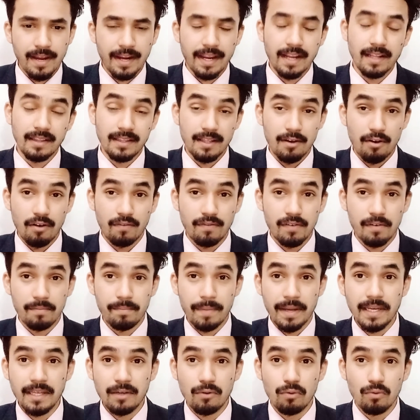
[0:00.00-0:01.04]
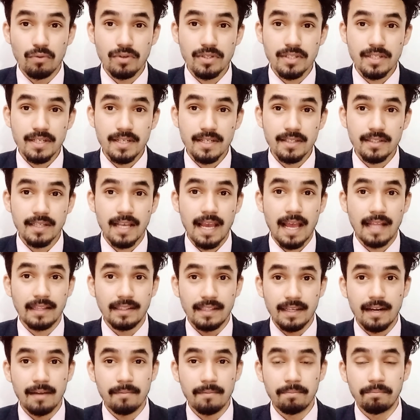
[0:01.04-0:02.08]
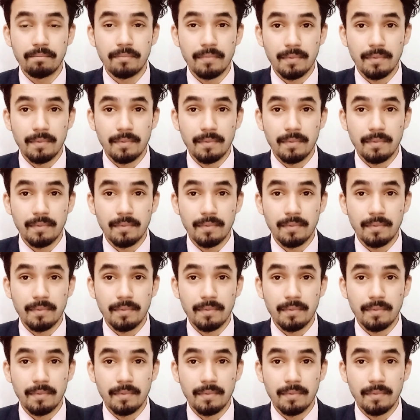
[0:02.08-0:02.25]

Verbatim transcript: Again, they offer many courses and there are